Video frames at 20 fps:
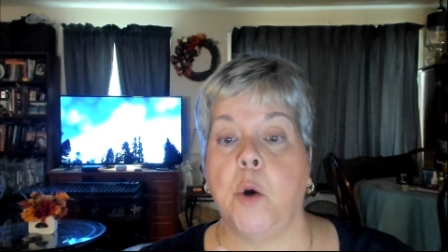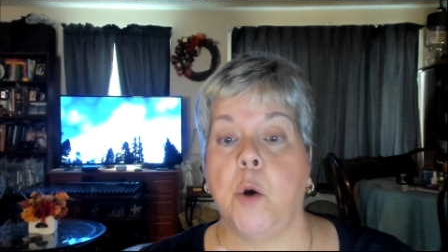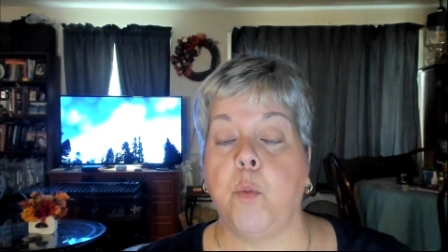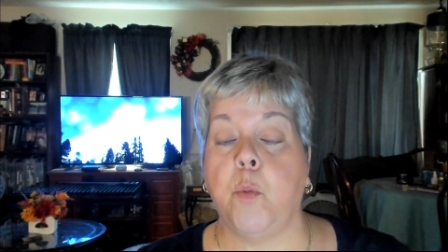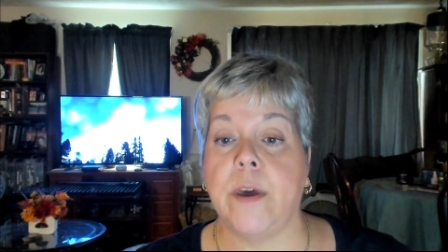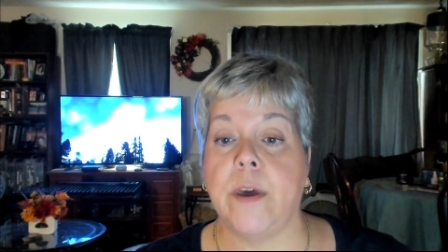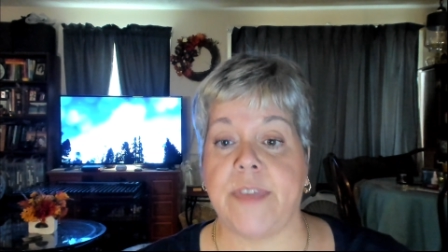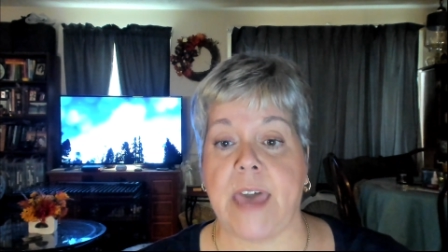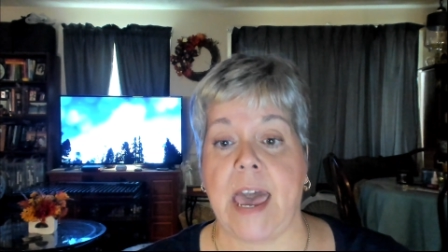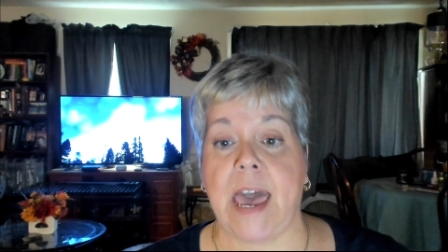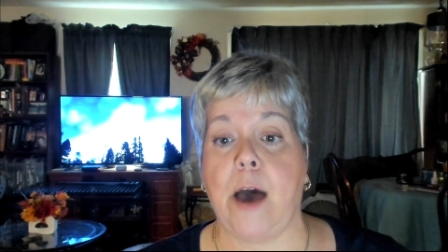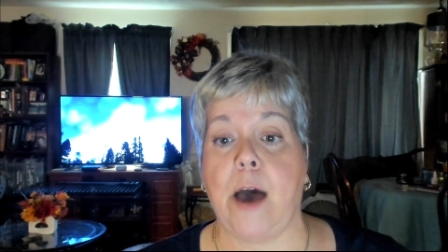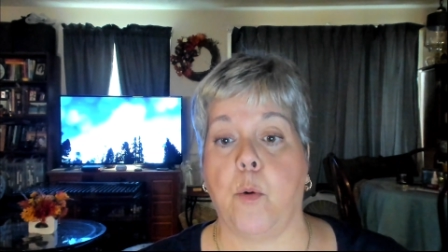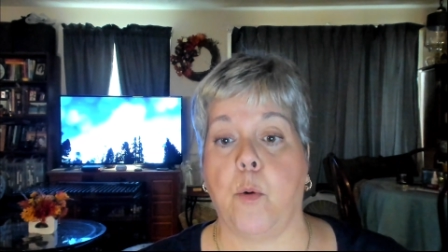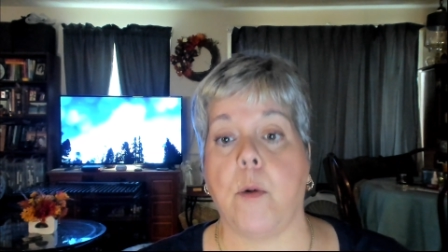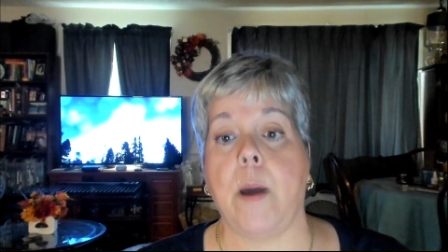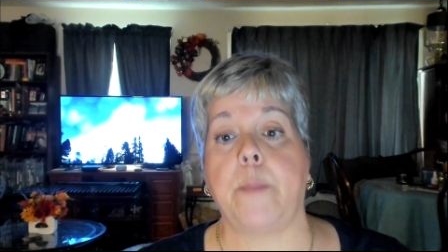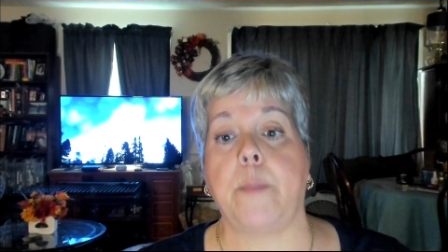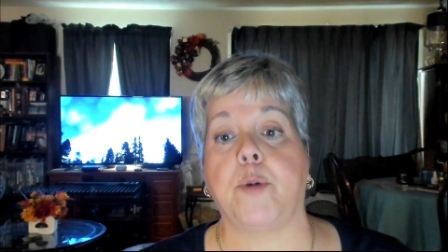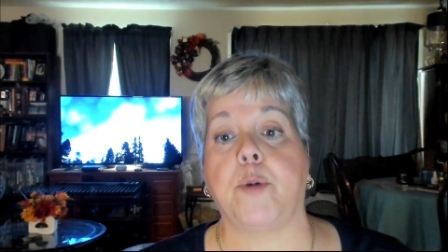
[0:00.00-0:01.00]
without
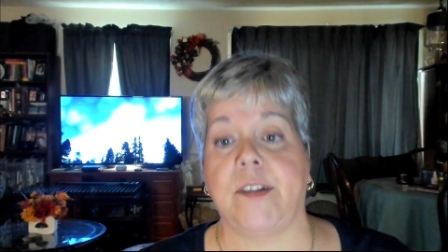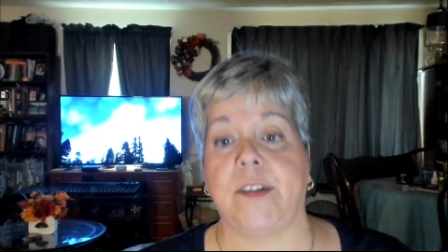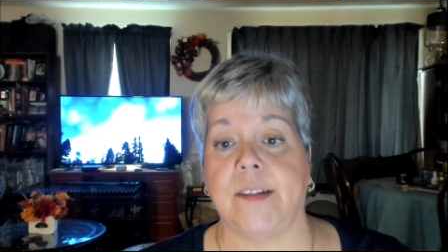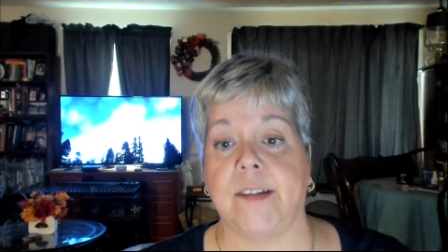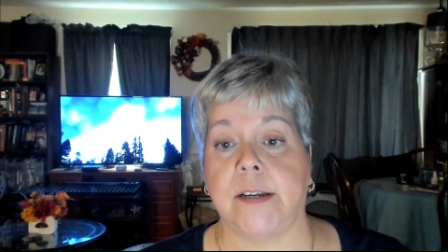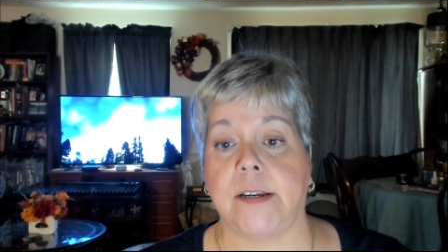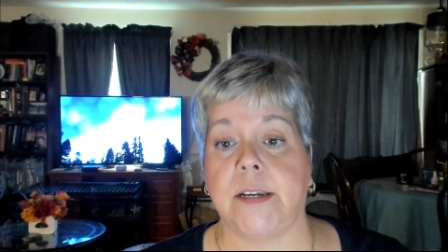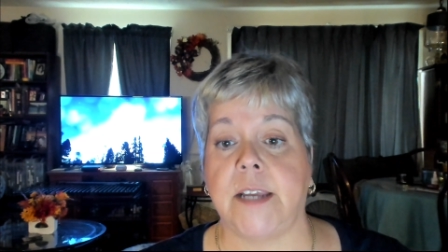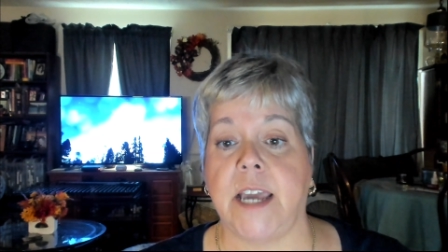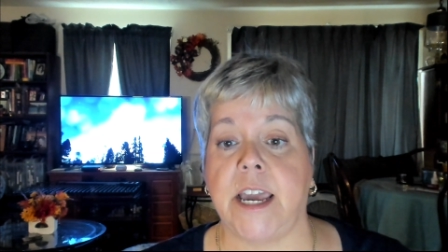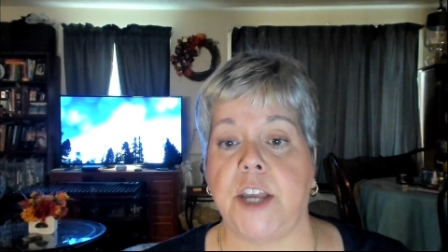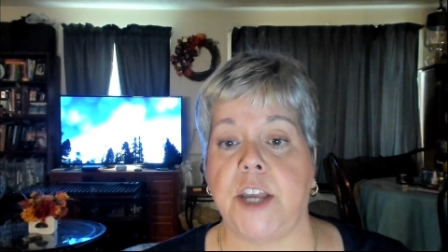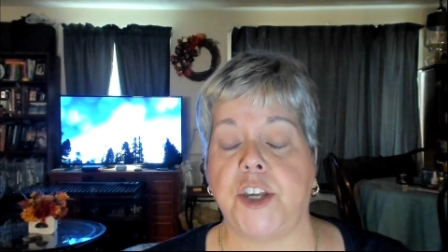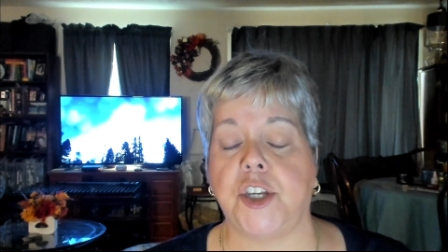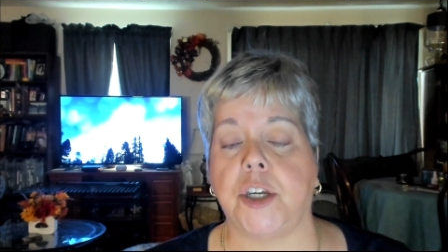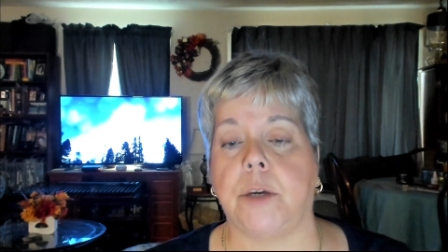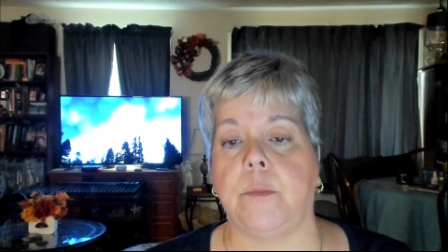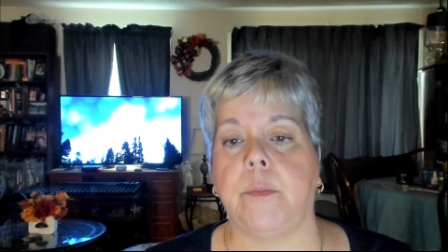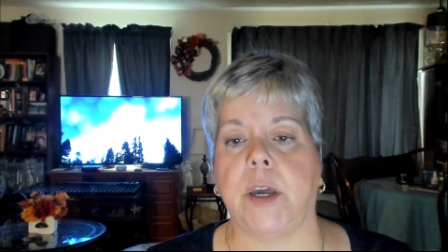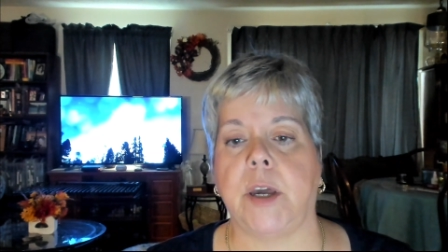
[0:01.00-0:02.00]

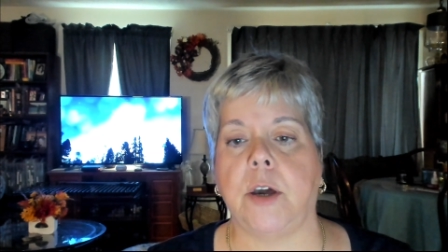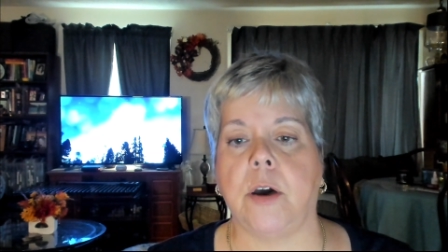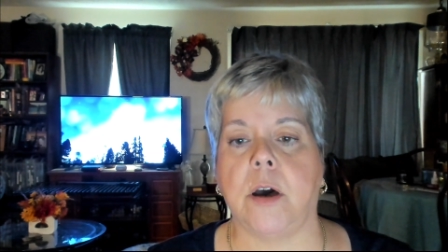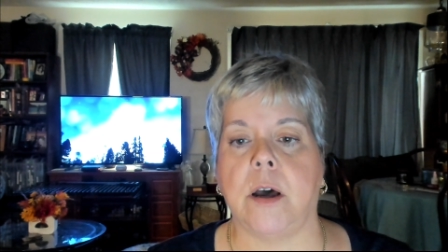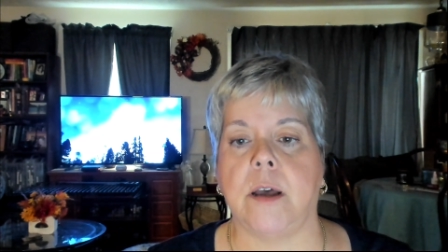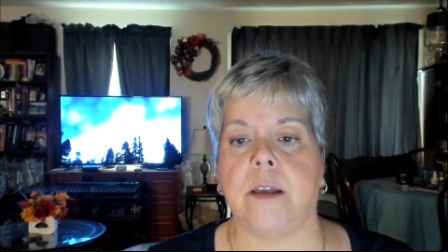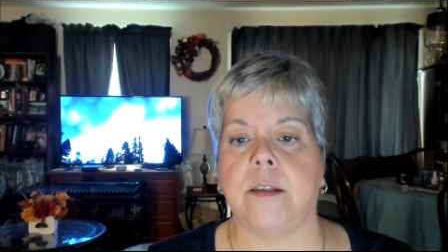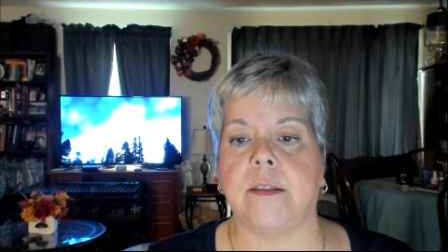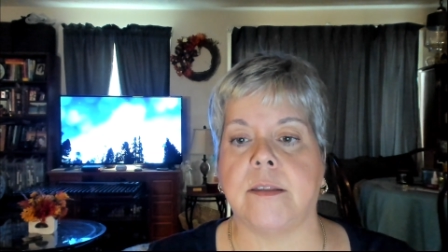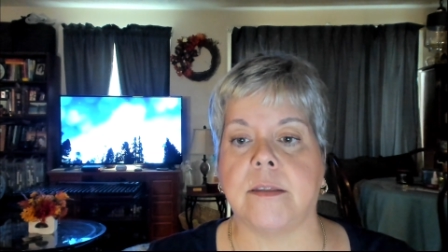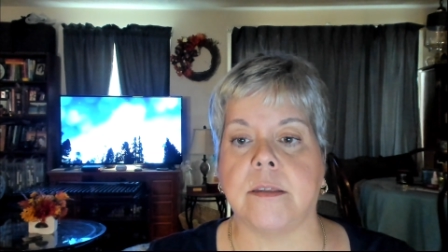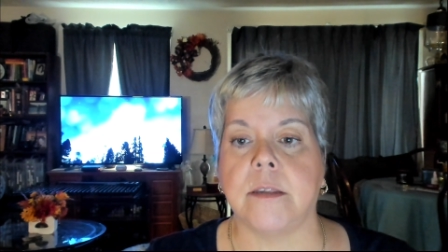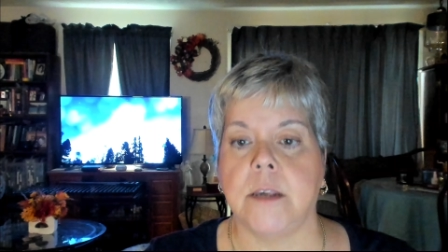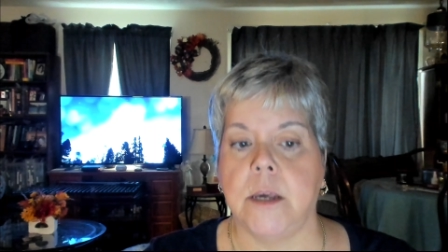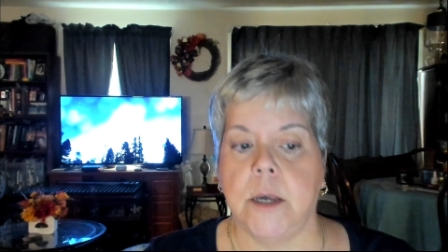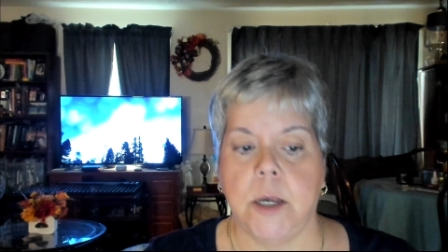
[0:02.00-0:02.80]
representation because